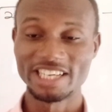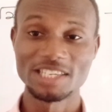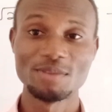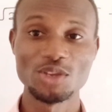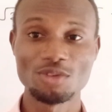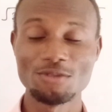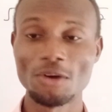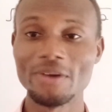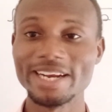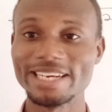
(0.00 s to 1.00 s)
It means we've
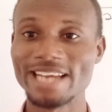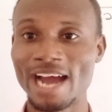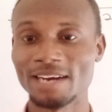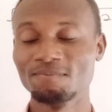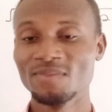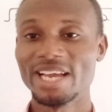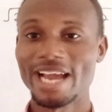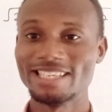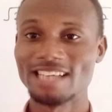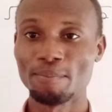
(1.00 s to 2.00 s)
already done
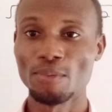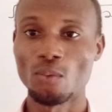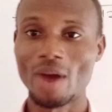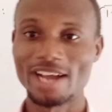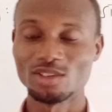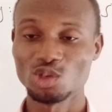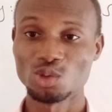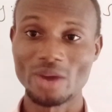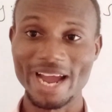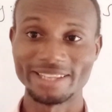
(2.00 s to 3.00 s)
example 1,
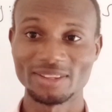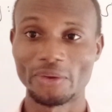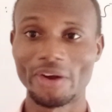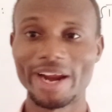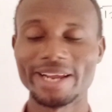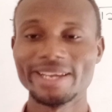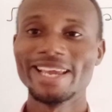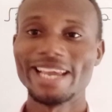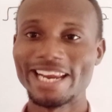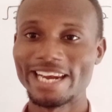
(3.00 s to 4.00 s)
2 and 3
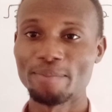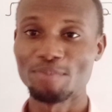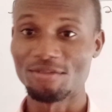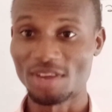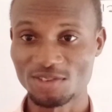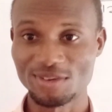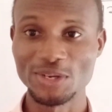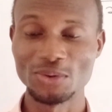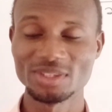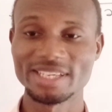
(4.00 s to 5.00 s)
in the previous
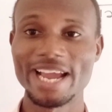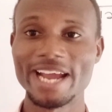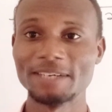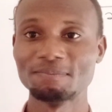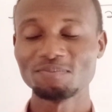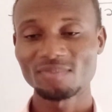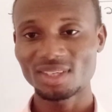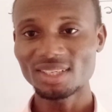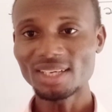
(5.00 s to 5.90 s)
videos, and